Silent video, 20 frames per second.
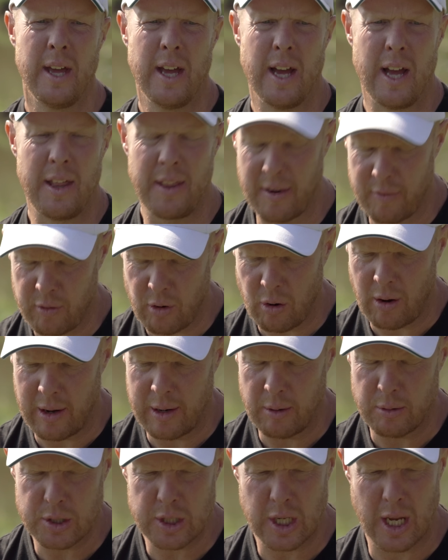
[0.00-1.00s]
And then I've caught a
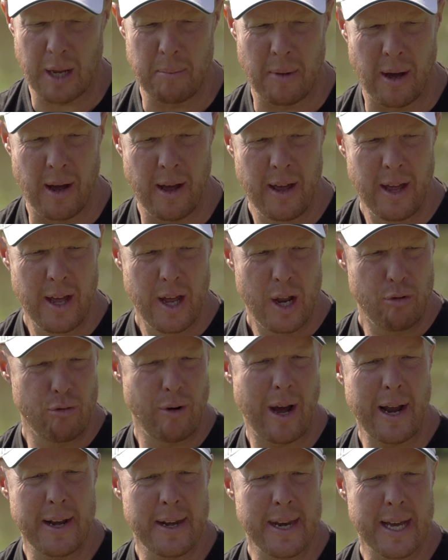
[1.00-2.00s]
little skimmer.
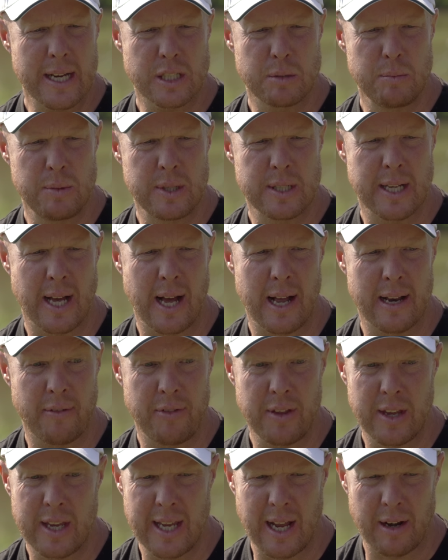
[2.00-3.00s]
Ryan next to me's had, I
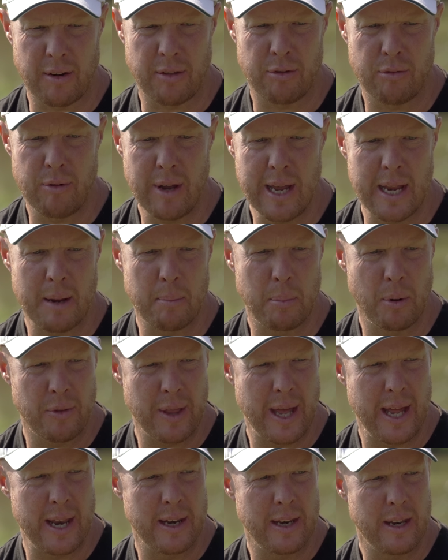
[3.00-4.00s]
think he had 3, but
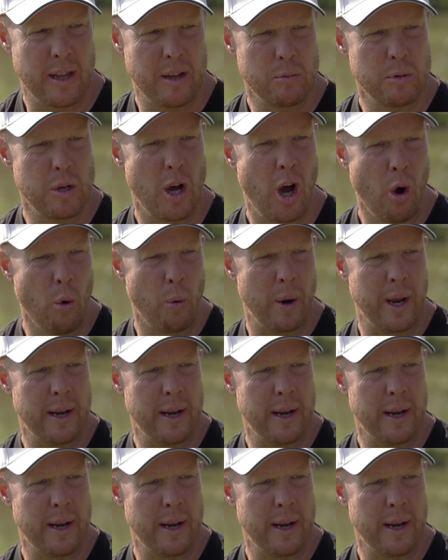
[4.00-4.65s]
then Owen.